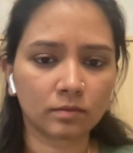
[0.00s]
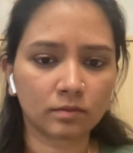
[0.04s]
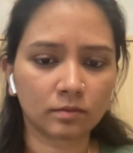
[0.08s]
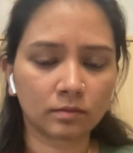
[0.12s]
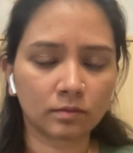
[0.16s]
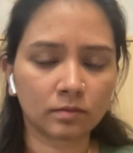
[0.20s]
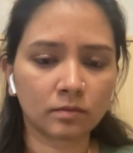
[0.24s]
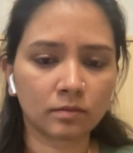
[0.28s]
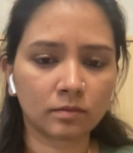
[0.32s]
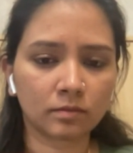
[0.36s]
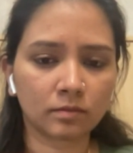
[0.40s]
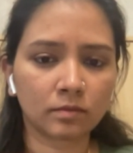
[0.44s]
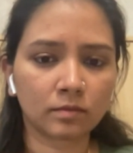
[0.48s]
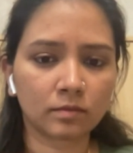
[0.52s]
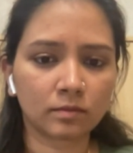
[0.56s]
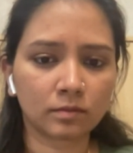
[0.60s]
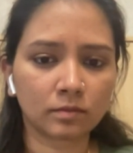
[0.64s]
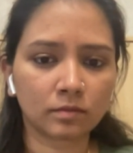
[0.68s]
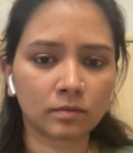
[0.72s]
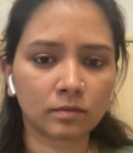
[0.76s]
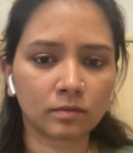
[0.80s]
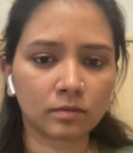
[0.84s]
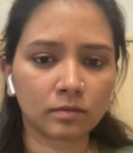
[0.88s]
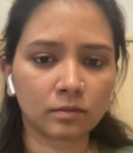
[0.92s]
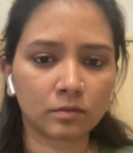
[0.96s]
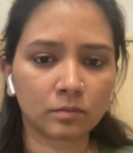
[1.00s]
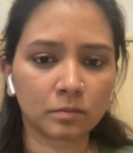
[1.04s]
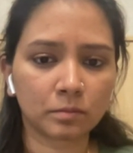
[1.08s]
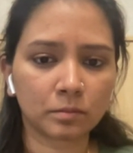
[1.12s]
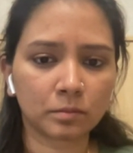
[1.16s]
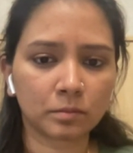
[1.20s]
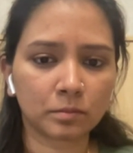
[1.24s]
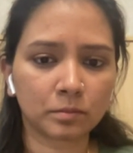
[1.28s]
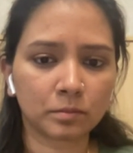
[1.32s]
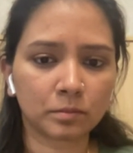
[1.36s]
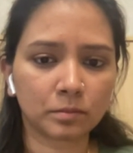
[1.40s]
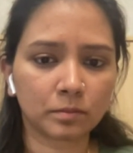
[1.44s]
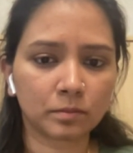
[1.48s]

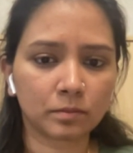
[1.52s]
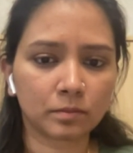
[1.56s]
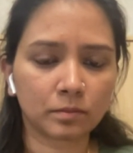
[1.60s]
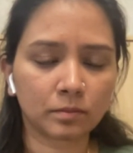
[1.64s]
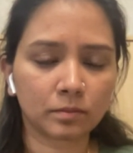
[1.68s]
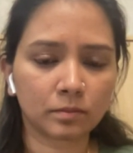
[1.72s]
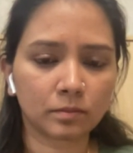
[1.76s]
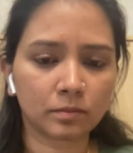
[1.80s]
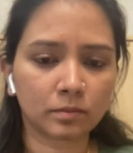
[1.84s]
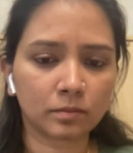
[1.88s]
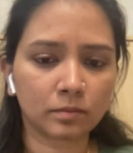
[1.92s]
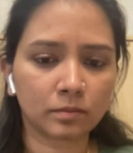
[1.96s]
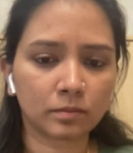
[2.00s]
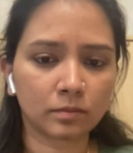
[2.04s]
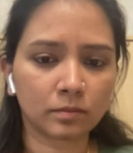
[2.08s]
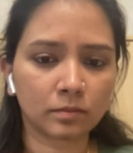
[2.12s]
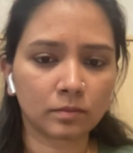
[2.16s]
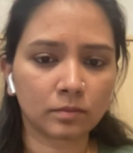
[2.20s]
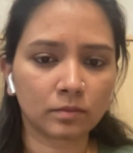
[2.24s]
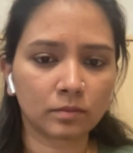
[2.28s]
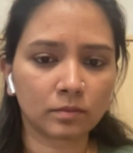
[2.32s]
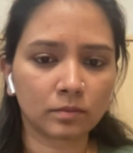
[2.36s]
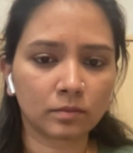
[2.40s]
No words are spoken by the person on screen.